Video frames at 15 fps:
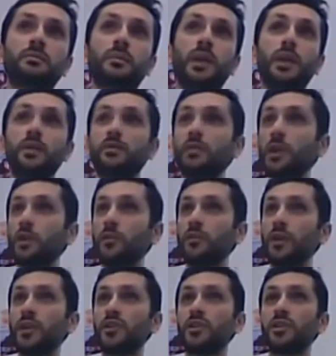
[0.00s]
And if you're a
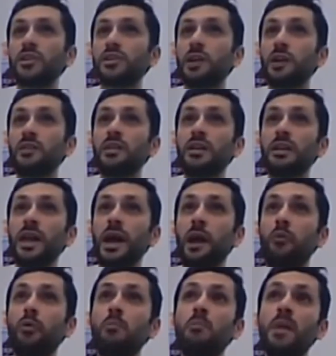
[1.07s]
fresher and starting
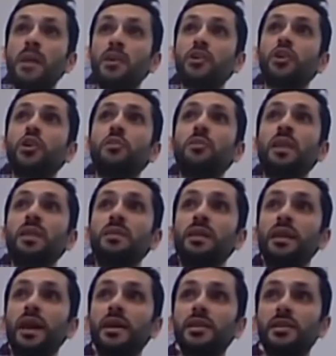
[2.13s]
now, make sure you plan
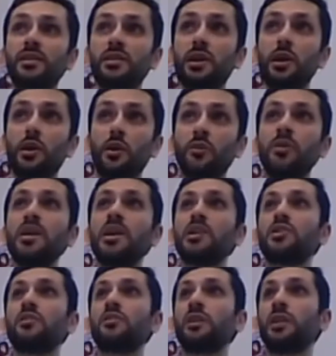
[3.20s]
the next 3
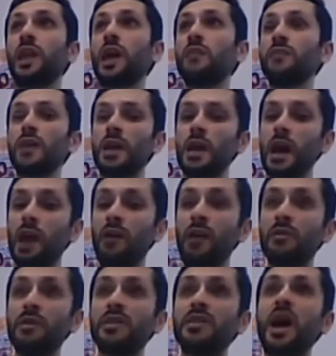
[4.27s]
years of your life
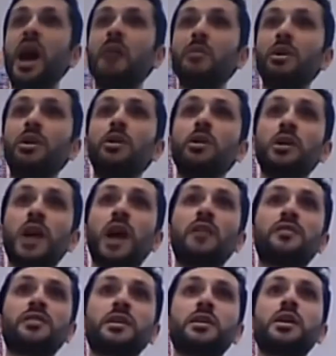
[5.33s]
around this. I'm going to look
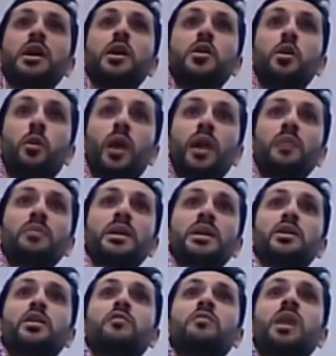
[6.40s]
after the
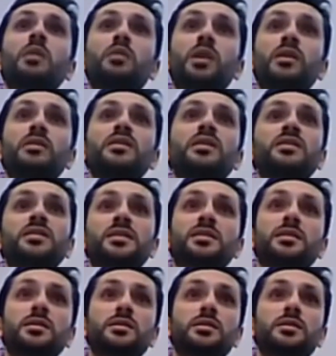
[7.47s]
well-being of my brothers and
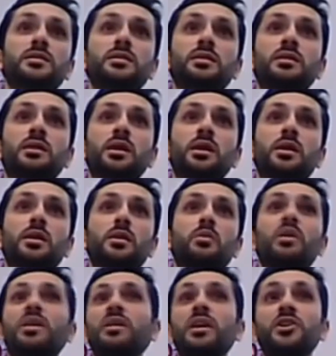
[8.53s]
sisters,
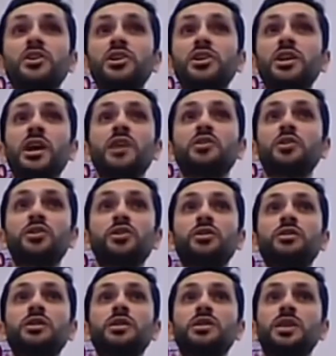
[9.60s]
whether they're Shias or
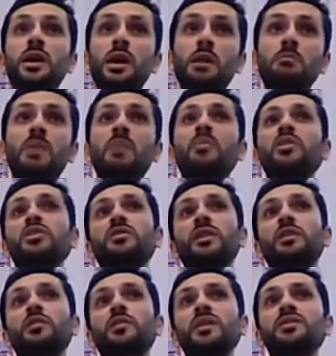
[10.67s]
Sunnis, members of
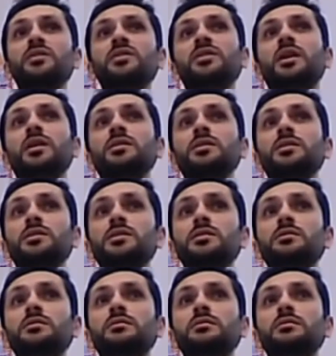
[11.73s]
AhlulBayt societies.